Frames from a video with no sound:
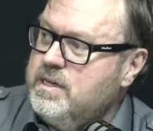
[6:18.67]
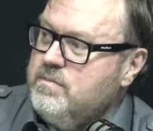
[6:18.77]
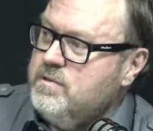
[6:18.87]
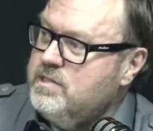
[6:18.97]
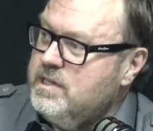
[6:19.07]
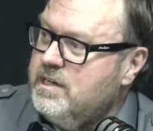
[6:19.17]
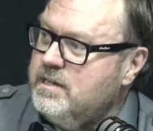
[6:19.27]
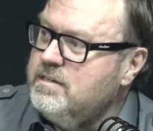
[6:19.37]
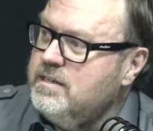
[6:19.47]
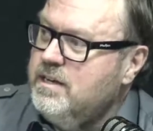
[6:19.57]
Team New
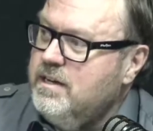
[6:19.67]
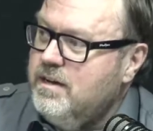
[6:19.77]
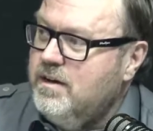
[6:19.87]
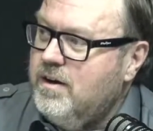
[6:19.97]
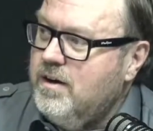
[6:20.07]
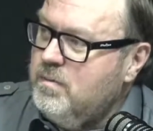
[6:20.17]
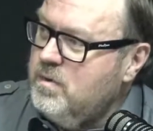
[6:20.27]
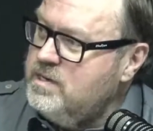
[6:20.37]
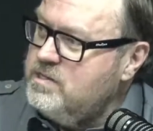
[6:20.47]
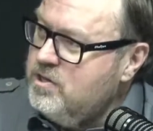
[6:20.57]
Zealand. I'm
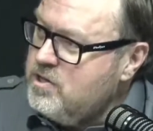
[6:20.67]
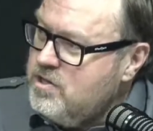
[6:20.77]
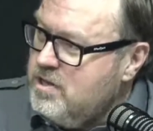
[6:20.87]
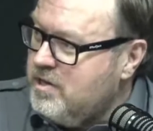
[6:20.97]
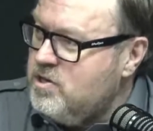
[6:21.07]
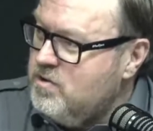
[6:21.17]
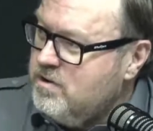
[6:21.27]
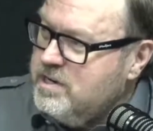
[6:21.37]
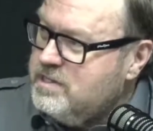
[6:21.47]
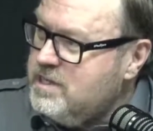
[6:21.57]
always sort of
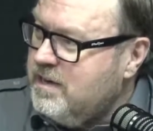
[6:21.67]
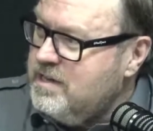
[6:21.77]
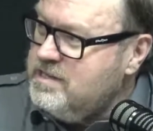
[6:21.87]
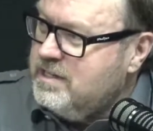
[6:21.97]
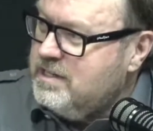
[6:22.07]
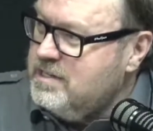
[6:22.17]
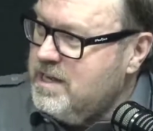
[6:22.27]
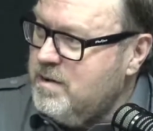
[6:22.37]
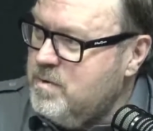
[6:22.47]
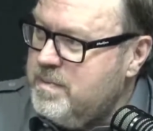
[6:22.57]
curious how these things
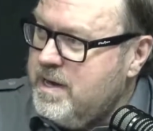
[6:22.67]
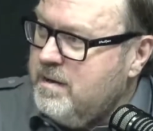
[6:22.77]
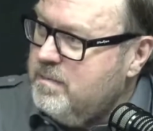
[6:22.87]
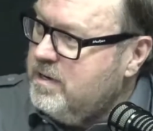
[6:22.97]
come about,